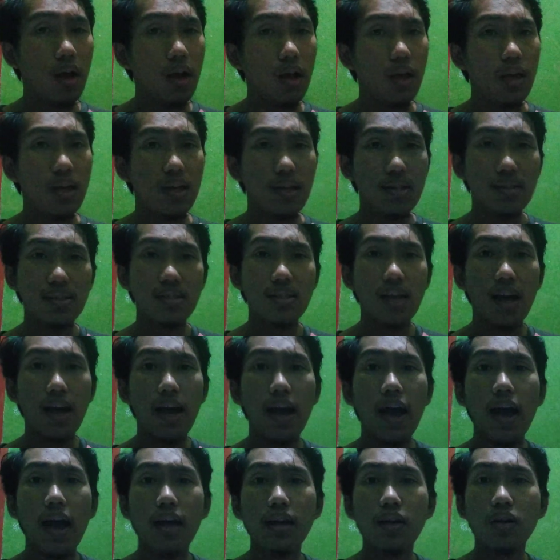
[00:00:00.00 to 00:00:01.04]
is
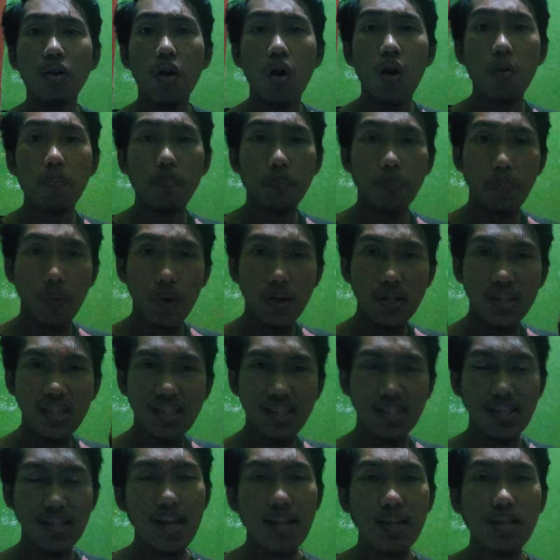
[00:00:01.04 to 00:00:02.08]
an
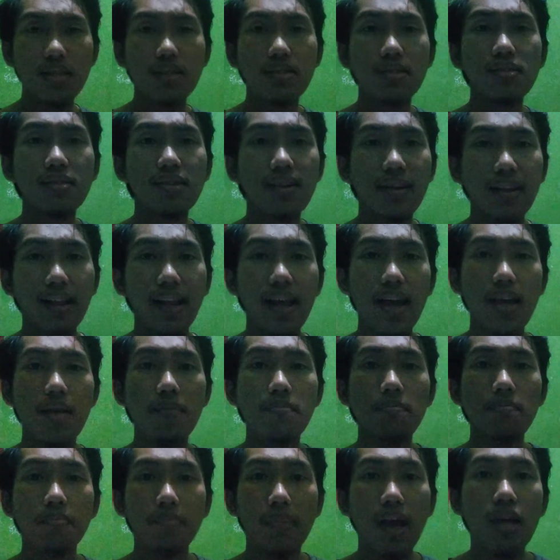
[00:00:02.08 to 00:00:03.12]
opposing
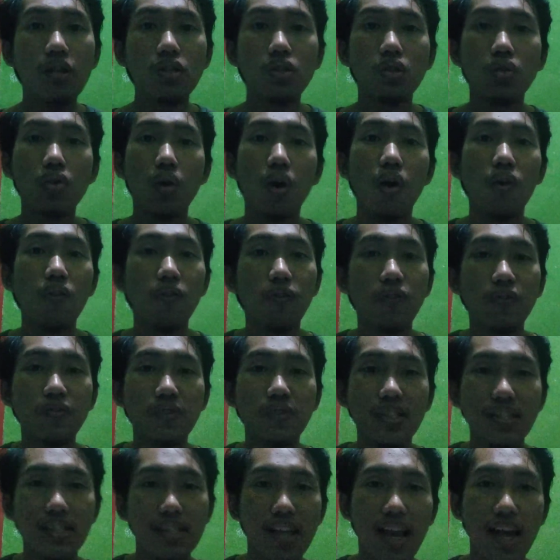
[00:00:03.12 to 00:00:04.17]
claim made to
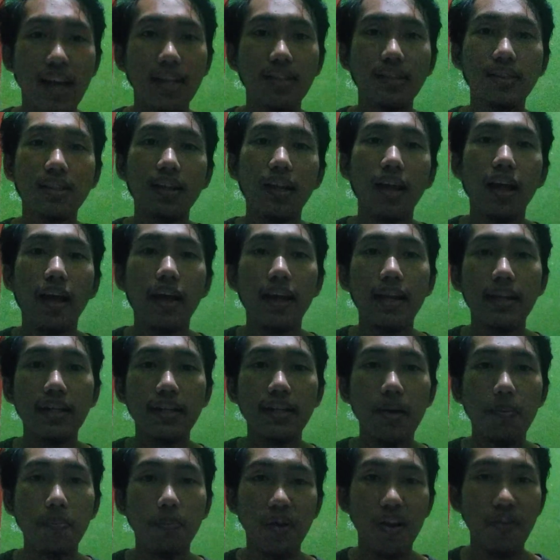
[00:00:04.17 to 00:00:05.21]
offset
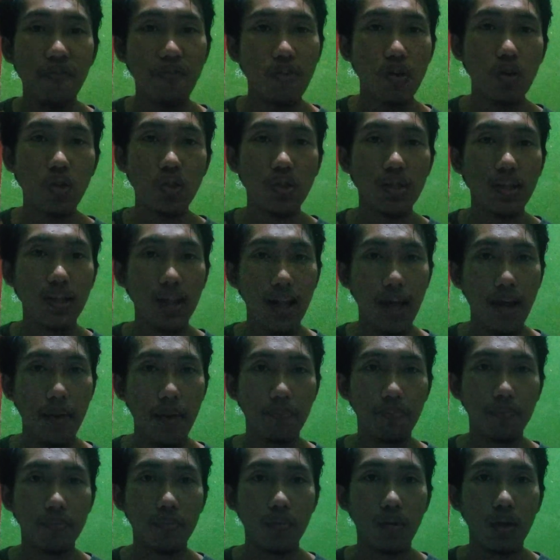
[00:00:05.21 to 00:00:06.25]
the previous
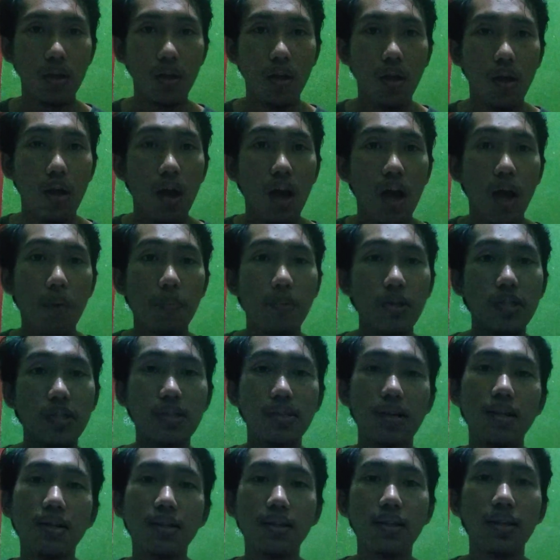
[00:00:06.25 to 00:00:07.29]
claim,
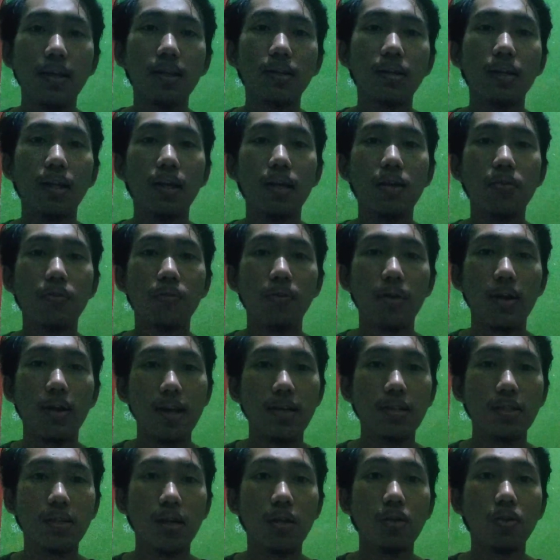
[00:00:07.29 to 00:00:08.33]
presented in
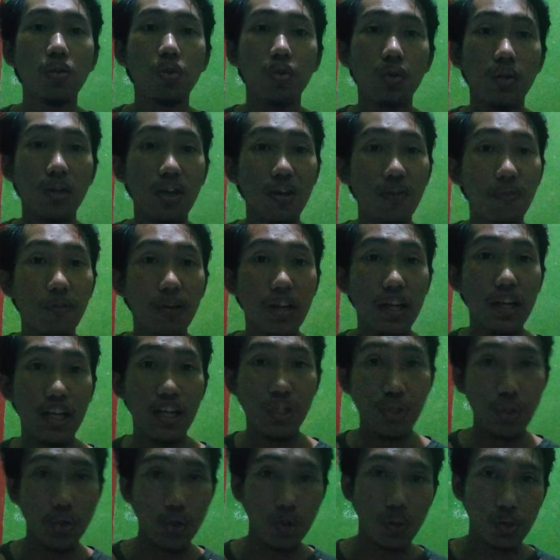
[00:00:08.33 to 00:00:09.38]
relation to given
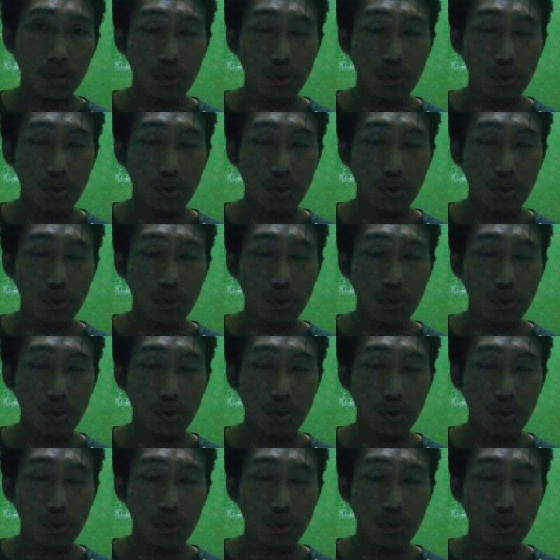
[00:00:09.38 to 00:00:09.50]
issue.